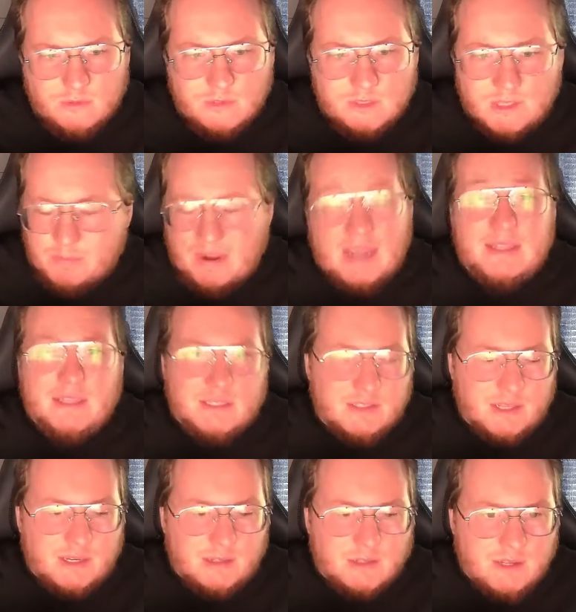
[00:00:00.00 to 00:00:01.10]
to buy this
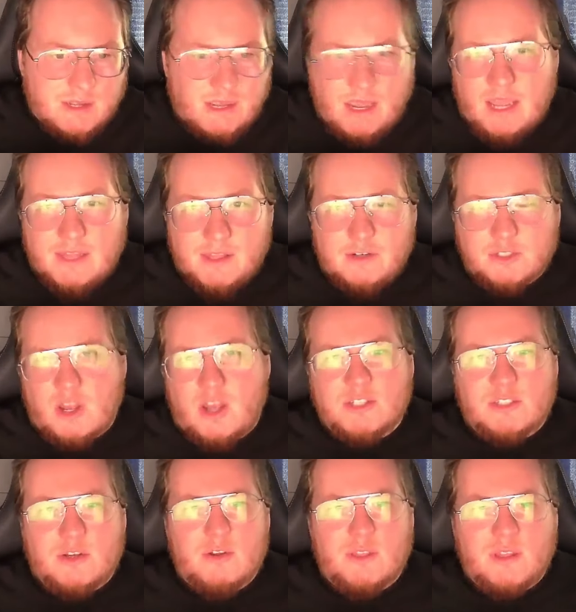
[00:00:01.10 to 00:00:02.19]
thing. And there's
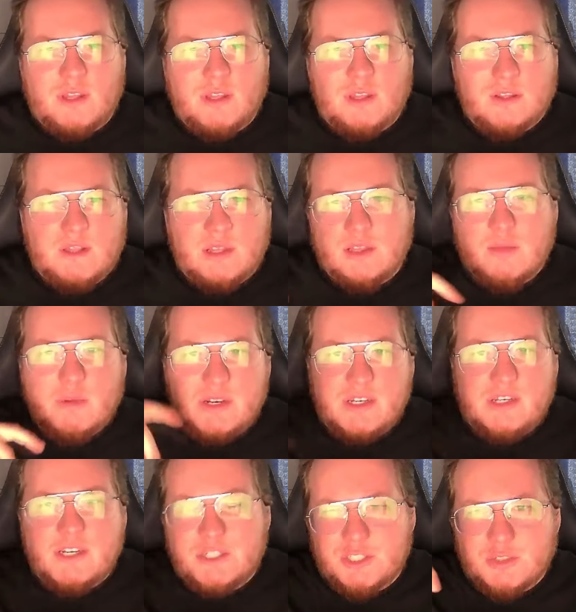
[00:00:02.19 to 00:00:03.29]
also the the limited
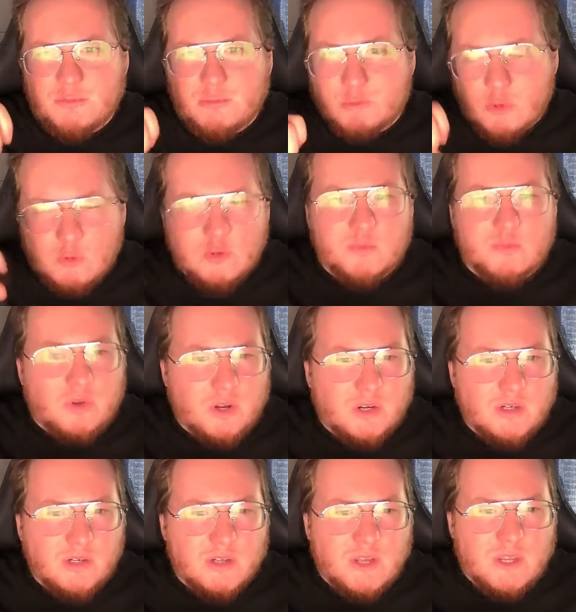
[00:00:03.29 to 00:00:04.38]
edition rules
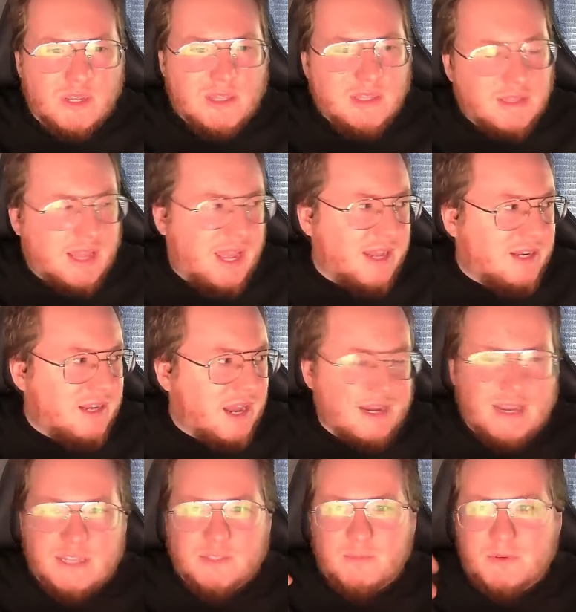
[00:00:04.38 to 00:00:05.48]
book that I
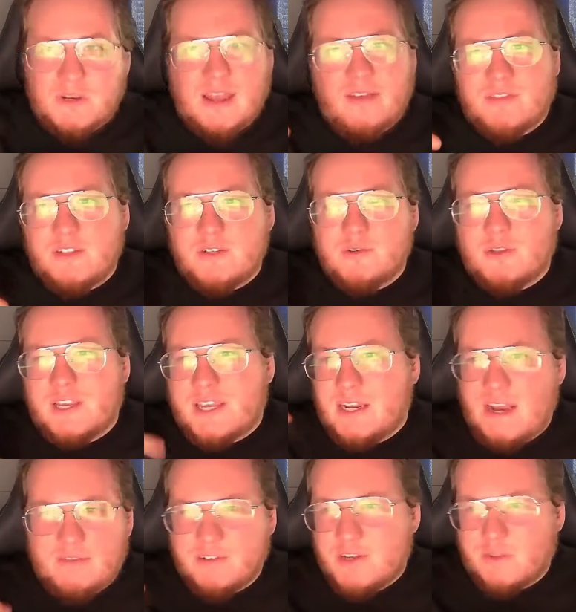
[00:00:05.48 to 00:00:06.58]
guess would have to do like an
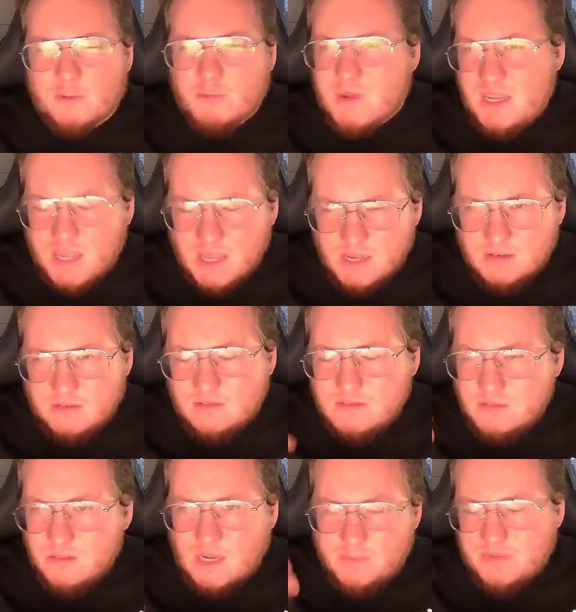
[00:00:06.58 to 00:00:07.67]
every other weekend
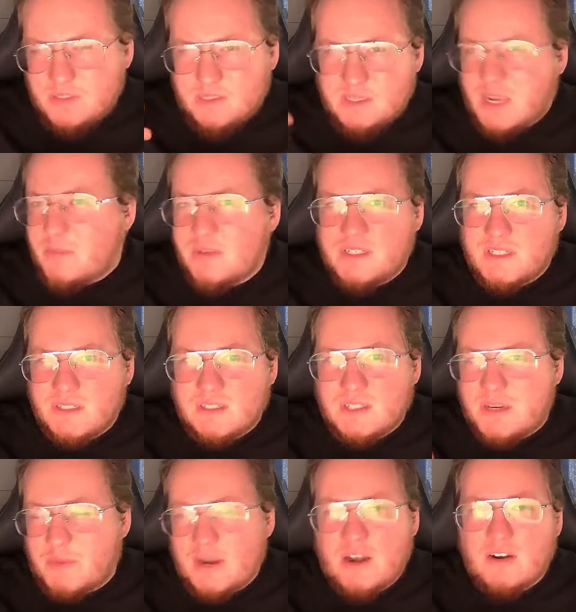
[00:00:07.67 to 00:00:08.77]
type of type of deal at
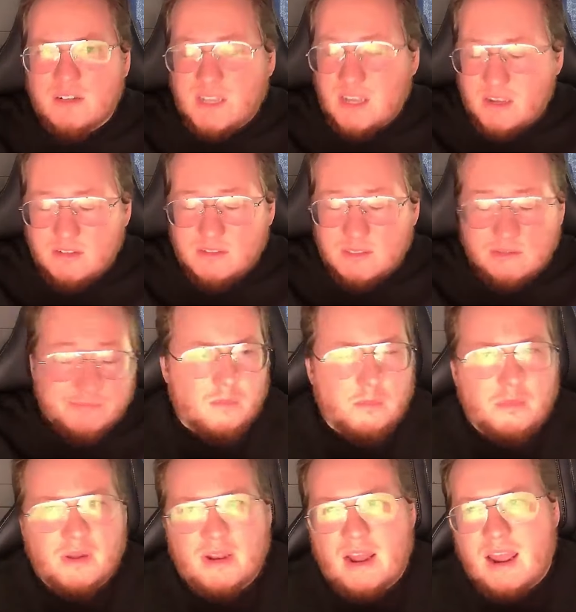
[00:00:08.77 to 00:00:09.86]
a parent's house
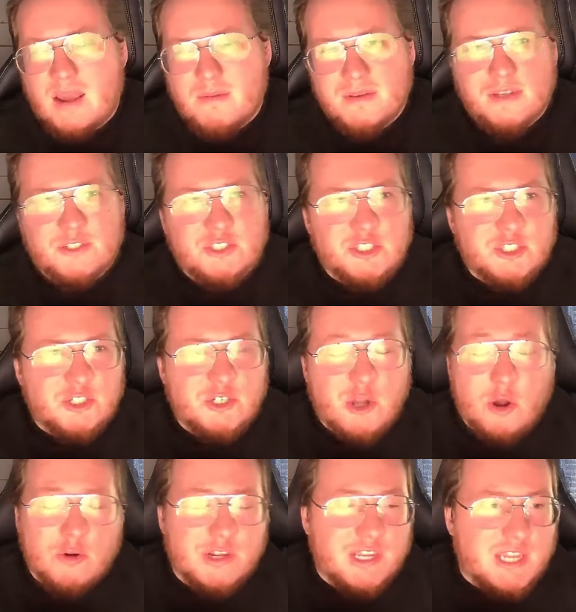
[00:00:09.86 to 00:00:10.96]
but I mean, just
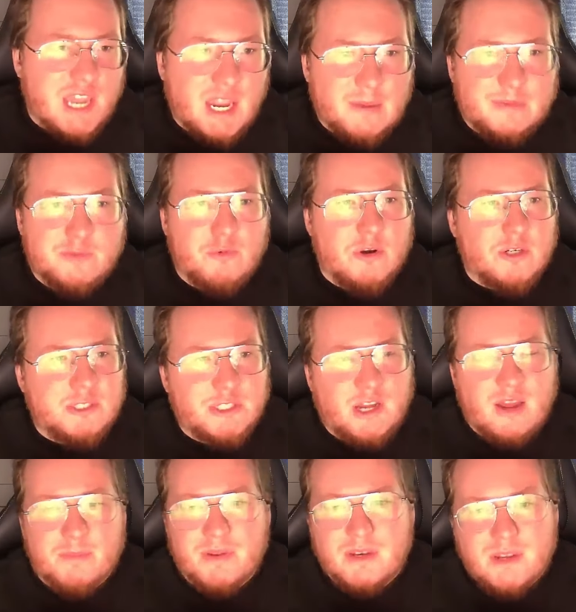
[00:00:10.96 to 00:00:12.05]
go to Games
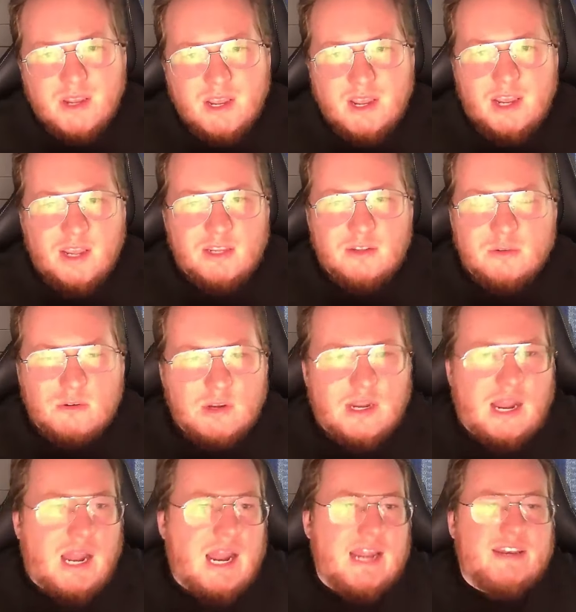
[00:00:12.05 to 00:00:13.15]
Workshop and you'll
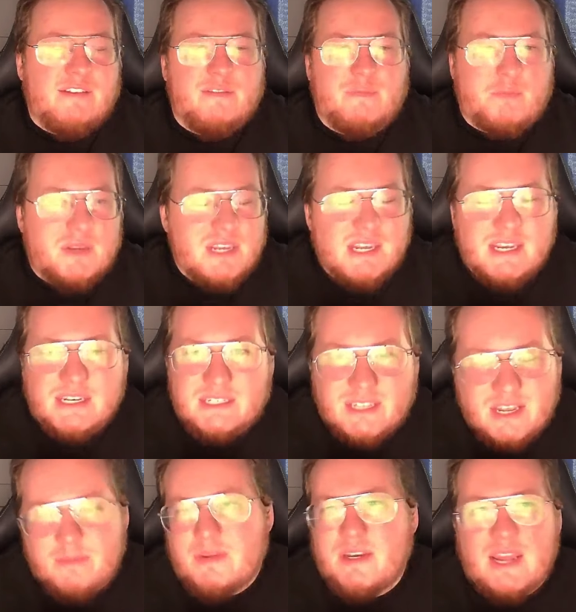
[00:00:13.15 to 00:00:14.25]
kind of be
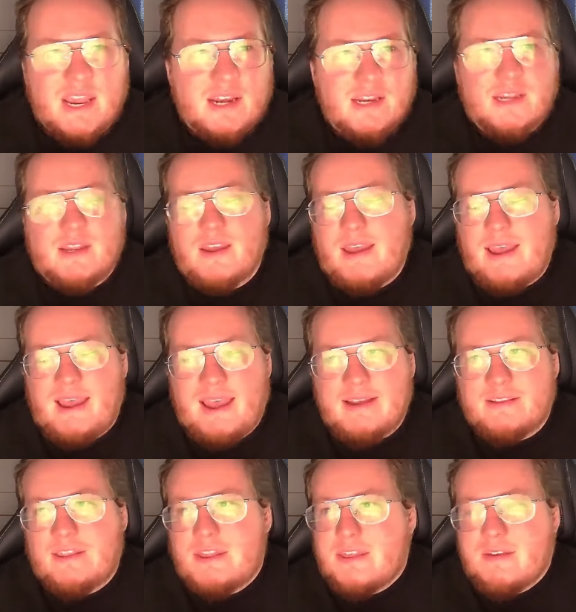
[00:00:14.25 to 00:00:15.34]
intimidated at
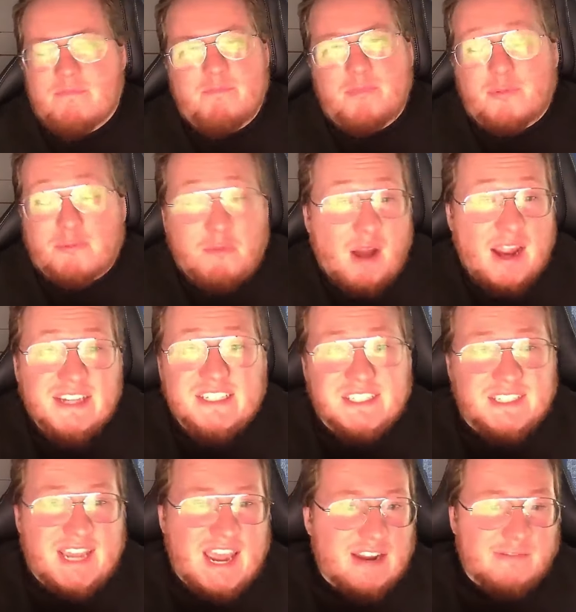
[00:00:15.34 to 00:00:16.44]
the price
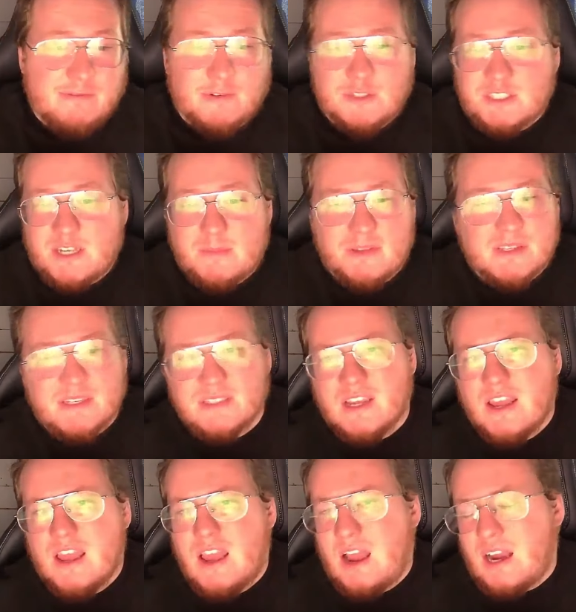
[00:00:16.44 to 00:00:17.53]
tag for some of these. A